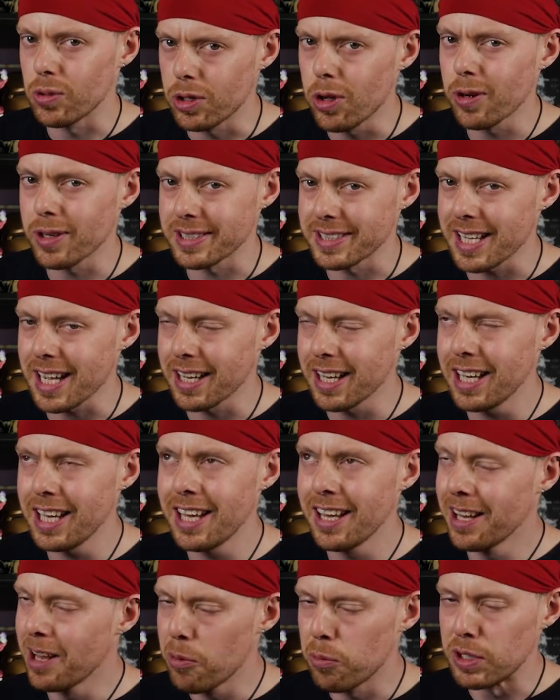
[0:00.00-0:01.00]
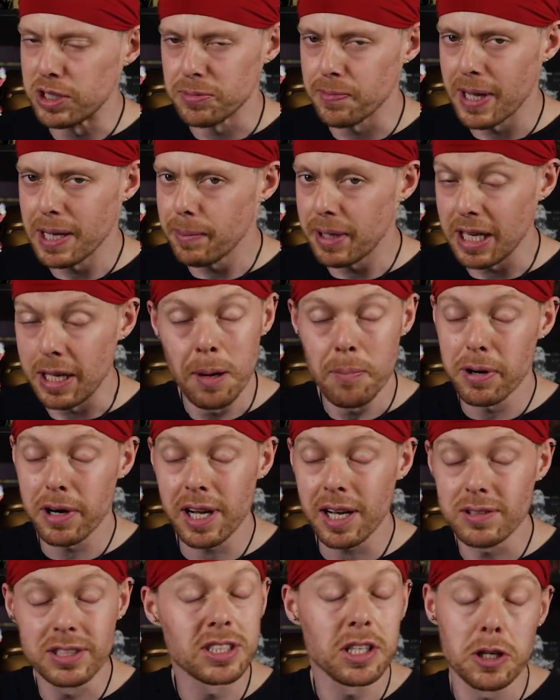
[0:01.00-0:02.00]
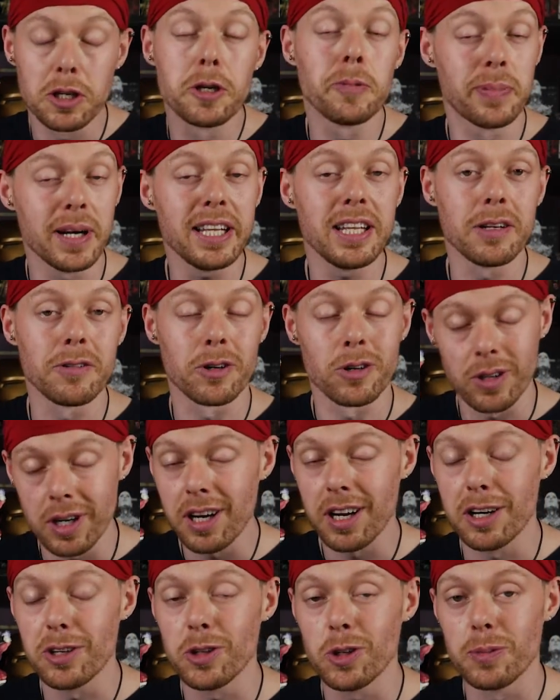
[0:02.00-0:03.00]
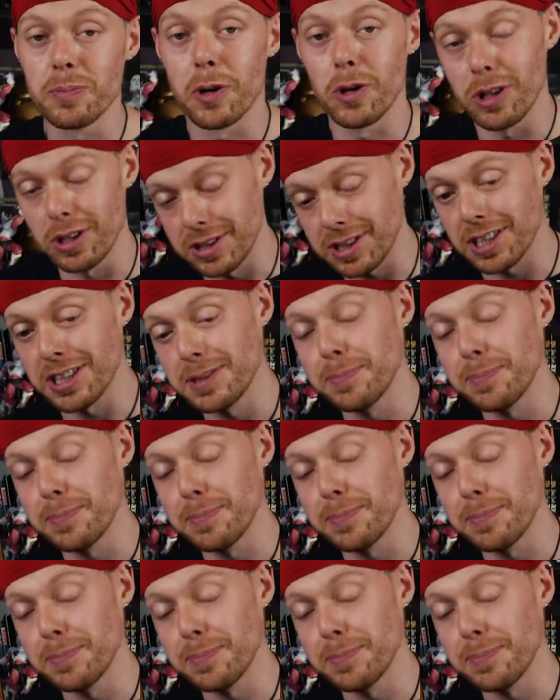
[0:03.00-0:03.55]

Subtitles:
Kurosaki, which may be pronounced completely wrong, and I do apologise.